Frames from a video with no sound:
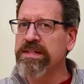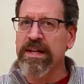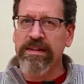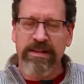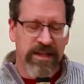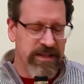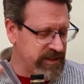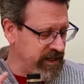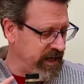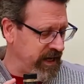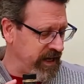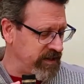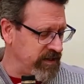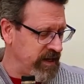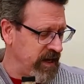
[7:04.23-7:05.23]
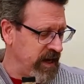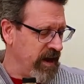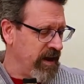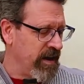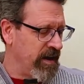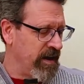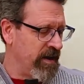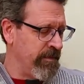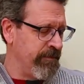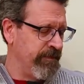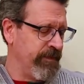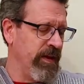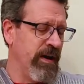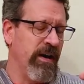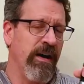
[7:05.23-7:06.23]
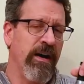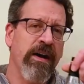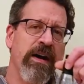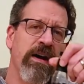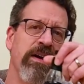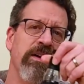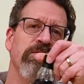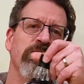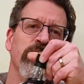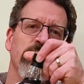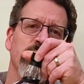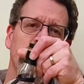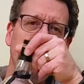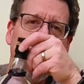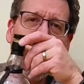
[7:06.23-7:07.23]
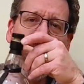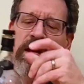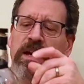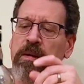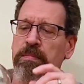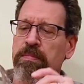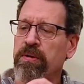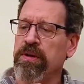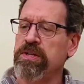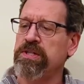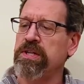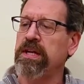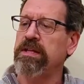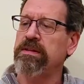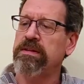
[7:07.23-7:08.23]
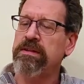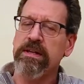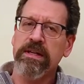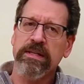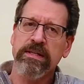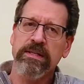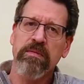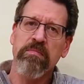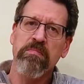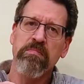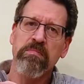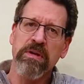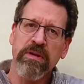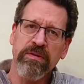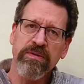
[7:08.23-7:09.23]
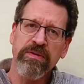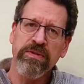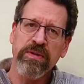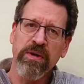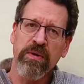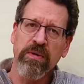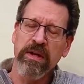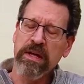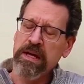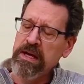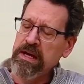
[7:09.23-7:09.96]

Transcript: And in this case, I really appreciated this Millstone.